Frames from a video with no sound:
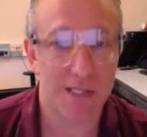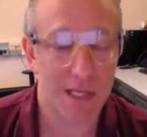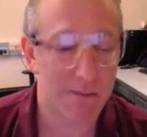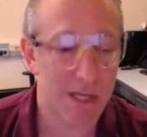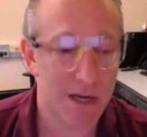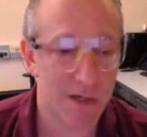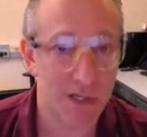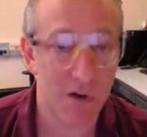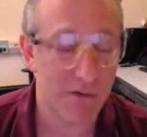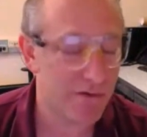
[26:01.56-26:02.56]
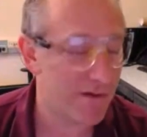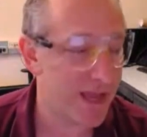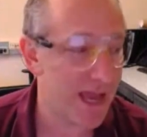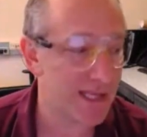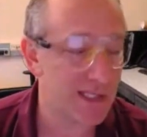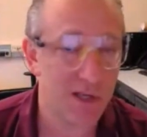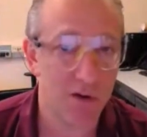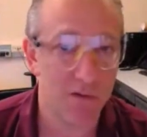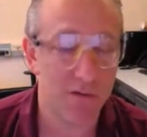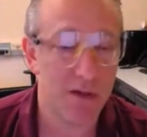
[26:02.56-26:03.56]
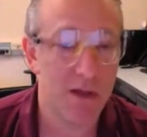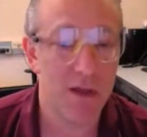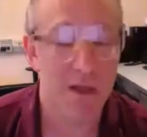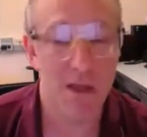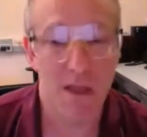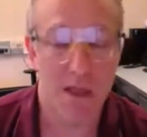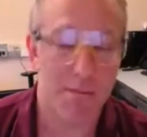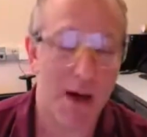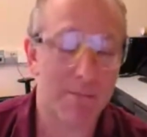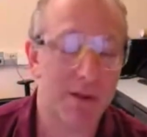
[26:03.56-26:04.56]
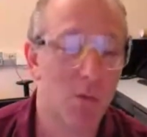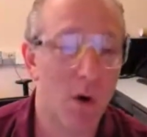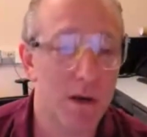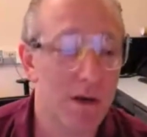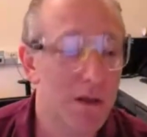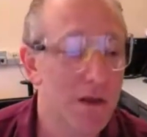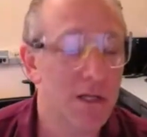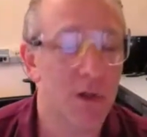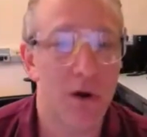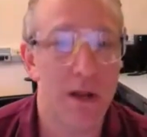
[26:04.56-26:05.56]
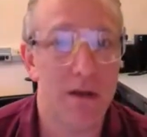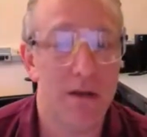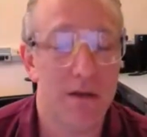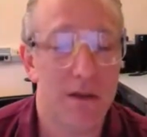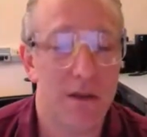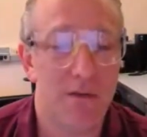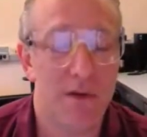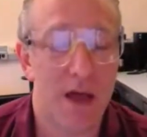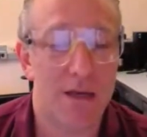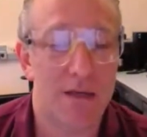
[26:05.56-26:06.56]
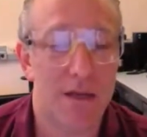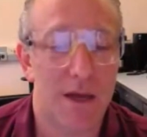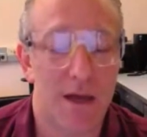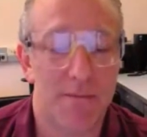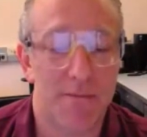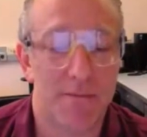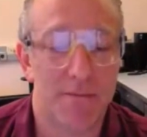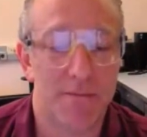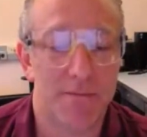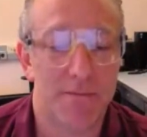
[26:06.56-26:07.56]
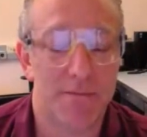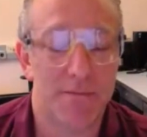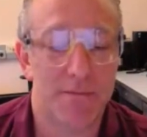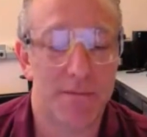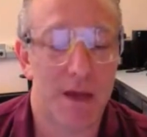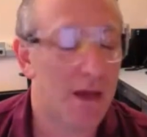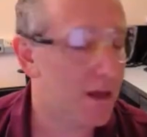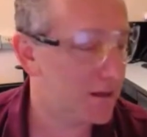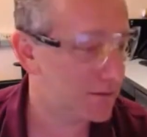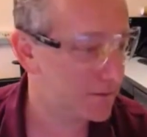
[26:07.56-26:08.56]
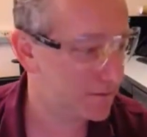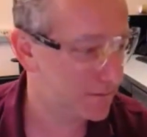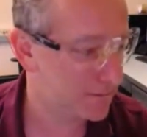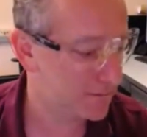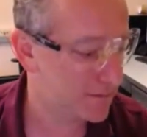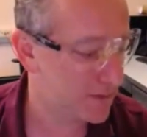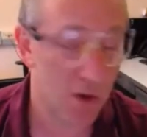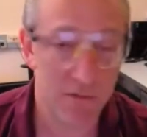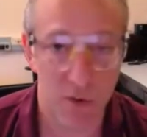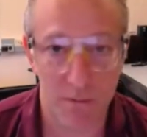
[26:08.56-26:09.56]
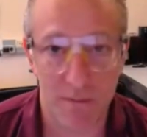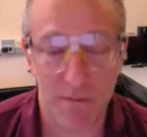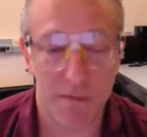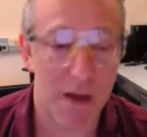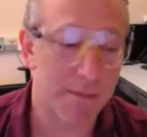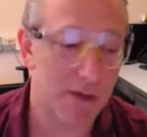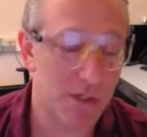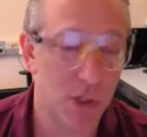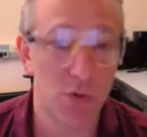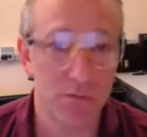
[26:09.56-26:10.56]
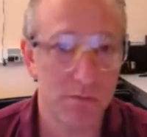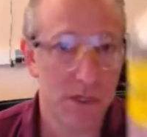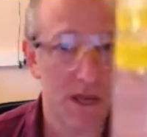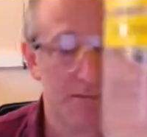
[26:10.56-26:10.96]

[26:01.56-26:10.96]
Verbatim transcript: that comes out of your stove if you have a gas stove. You pop in one chlorine, you've got uh, uh, chloroform. You pop in two, you got